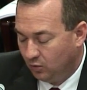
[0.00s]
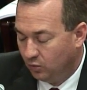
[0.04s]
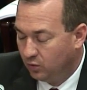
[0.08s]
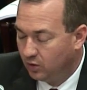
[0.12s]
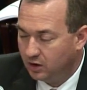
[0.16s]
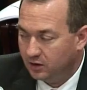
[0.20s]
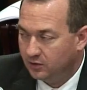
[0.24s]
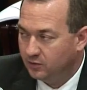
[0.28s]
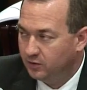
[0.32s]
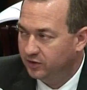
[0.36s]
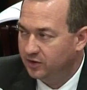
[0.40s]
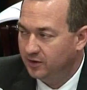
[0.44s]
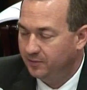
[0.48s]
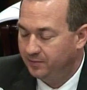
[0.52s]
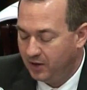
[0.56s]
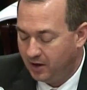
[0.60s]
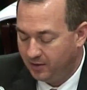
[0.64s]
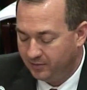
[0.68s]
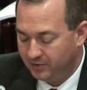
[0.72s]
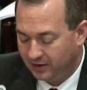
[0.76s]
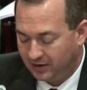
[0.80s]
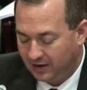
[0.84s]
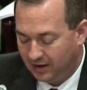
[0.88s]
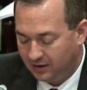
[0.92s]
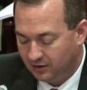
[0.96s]
work with the
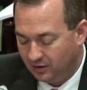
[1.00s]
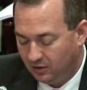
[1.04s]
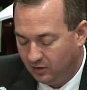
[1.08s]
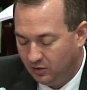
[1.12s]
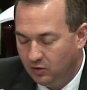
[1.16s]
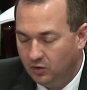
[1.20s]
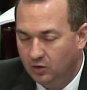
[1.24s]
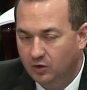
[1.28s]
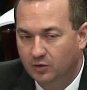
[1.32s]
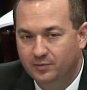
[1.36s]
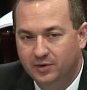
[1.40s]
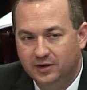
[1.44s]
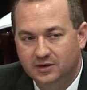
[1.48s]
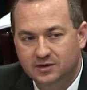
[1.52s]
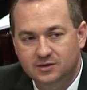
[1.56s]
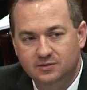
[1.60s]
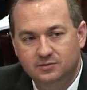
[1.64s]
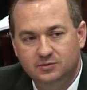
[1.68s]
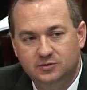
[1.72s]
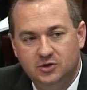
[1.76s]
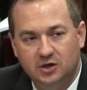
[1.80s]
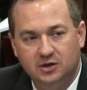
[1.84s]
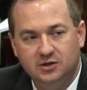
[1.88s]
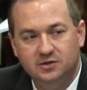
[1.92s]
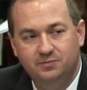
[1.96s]
public at a whole, but
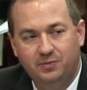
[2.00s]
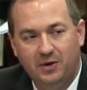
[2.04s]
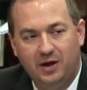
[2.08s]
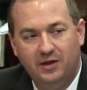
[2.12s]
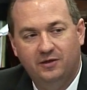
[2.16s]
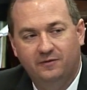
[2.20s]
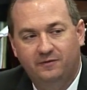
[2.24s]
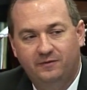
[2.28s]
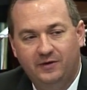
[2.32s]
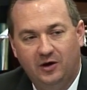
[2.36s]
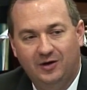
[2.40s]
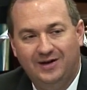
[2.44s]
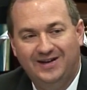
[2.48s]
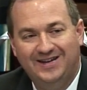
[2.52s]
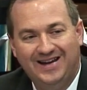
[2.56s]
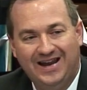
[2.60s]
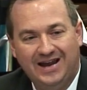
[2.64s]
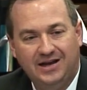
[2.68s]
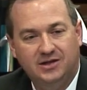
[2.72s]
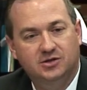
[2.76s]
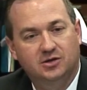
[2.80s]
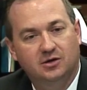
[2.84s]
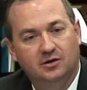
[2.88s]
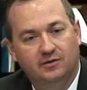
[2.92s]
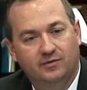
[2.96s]
just by the very
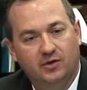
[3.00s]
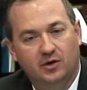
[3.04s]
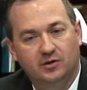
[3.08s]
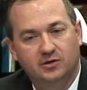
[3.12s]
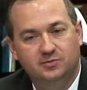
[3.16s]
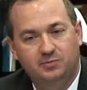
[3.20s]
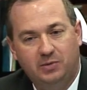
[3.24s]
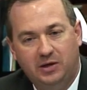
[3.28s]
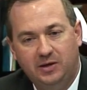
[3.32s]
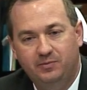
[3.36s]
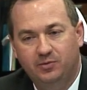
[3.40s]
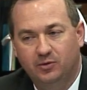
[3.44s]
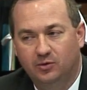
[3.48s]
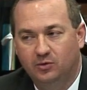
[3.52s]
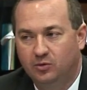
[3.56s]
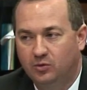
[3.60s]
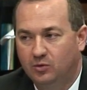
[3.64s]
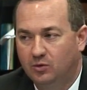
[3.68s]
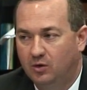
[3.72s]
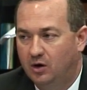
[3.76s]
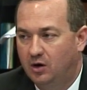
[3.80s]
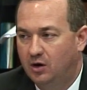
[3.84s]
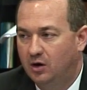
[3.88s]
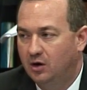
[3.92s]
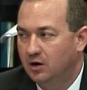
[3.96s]
nature of those people
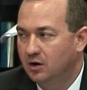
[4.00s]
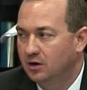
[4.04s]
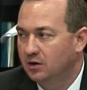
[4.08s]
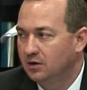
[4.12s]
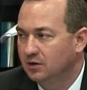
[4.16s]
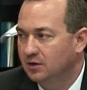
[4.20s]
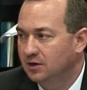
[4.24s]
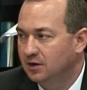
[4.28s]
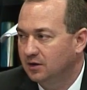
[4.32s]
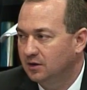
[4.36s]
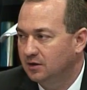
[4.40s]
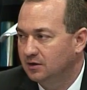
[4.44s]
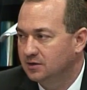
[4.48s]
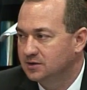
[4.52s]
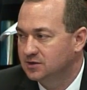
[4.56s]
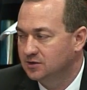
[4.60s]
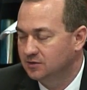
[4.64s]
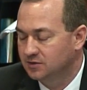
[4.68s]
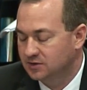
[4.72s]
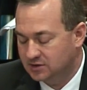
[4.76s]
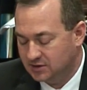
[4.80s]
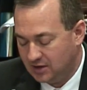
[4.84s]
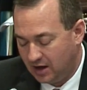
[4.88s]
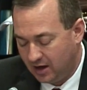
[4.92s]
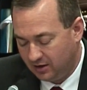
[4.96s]
who are
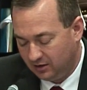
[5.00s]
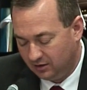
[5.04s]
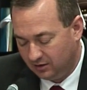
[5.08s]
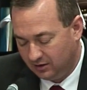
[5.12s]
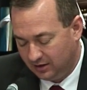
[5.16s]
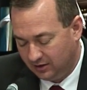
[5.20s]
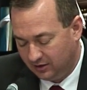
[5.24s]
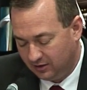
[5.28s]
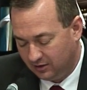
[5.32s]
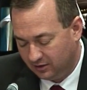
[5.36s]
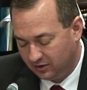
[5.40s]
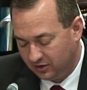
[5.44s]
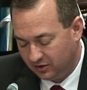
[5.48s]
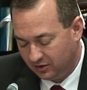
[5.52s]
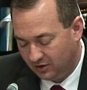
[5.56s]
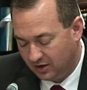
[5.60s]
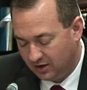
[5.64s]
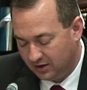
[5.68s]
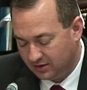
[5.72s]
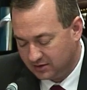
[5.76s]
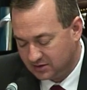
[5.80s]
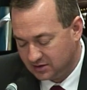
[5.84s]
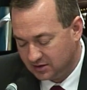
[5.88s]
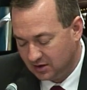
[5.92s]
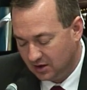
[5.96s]
suicidal in their
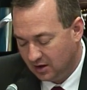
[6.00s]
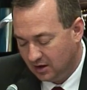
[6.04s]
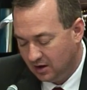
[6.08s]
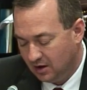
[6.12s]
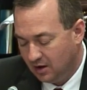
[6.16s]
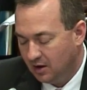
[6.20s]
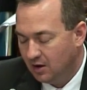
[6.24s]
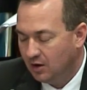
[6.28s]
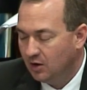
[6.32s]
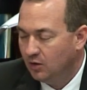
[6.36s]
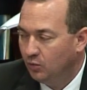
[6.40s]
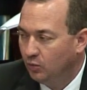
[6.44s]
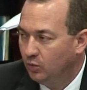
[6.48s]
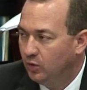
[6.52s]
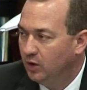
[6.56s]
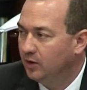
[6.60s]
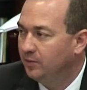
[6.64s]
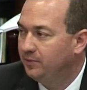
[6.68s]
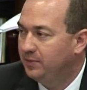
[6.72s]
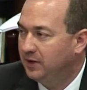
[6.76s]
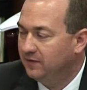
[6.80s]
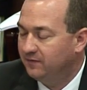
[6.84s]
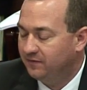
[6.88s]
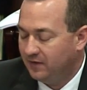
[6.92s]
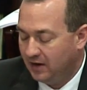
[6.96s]
thoughts
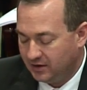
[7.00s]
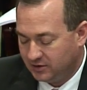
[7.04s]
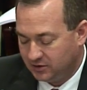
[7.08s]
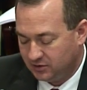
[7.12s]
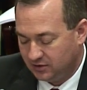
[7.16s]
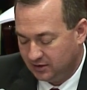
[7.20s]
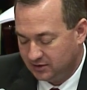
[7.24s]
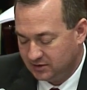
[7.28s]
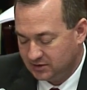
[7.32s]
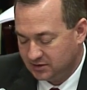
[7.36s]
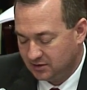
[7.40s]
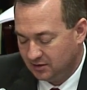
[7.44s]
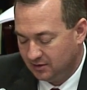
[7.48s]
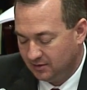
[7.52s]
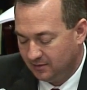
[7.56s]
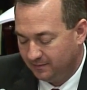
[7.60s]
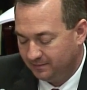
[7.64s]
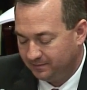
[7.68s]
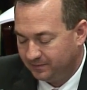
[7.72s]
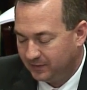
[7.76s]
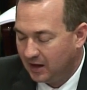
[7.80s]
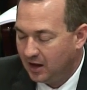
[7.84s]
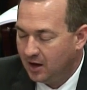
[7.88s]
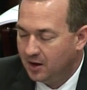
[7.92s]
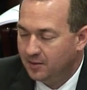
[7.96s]
will be veterans.
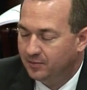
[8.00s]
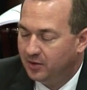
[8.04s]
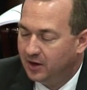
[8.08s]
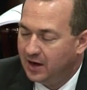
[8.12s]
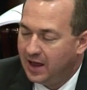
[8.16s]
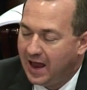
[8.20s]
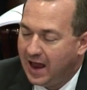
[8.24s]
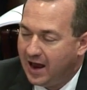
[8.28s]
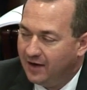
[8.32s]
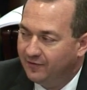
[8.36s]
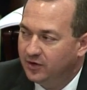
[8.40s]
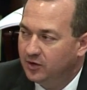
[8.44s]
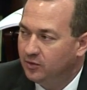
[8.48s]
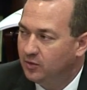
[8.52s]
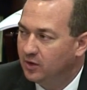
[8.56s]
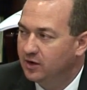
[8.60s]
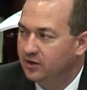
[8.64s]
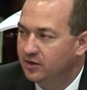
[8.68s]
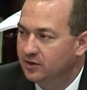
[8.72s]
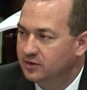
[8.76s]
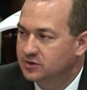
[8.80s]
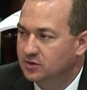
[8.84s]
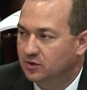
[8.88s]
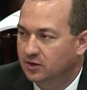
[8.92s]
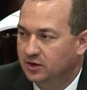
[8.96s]
But every one
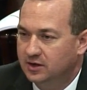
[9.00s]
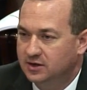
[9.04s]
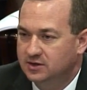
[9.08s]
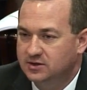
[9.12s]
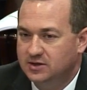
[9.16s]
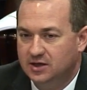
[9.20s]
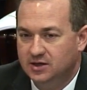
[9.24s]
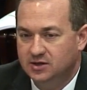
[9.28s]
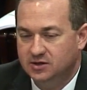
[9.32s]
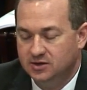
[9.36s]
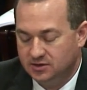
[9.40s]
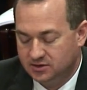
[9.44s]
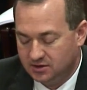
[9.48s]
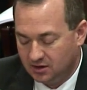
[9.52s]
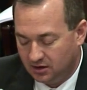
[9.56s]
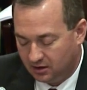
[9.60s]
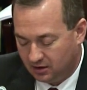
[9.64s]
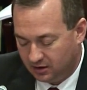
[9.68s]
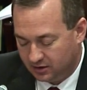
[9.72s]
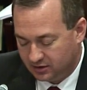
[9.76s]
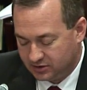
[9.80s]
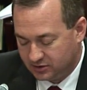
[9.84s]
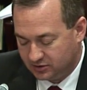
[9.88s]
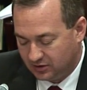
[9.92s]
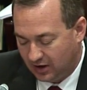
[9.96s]
of those organizations
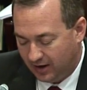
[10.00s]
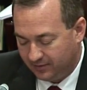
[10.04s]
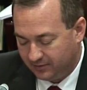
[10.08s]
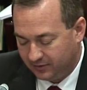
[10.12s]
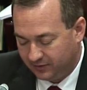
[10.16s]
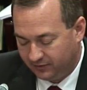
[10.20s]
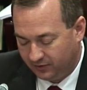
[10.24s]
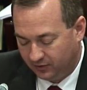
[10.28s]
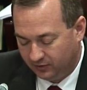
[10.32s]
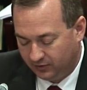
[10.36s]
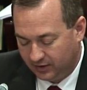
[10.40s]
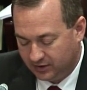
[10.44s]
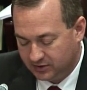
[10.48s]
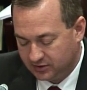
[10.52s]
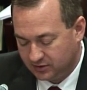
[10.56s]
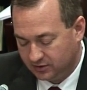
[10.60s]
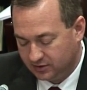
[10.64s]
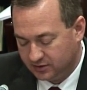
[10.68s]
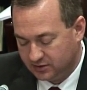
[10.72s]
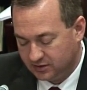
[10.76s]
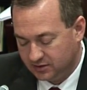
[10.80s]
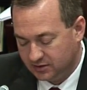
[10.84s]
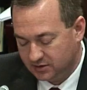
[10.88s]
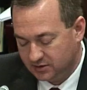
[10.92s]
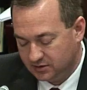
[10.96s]
are strapped for
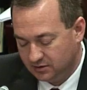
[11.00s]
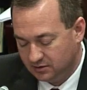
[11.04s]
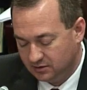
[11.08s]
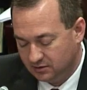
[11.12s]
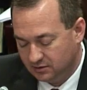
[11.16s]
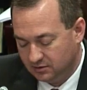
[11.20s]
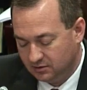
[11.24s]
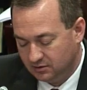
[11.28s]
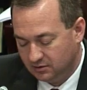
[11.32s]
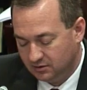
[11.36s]
resources.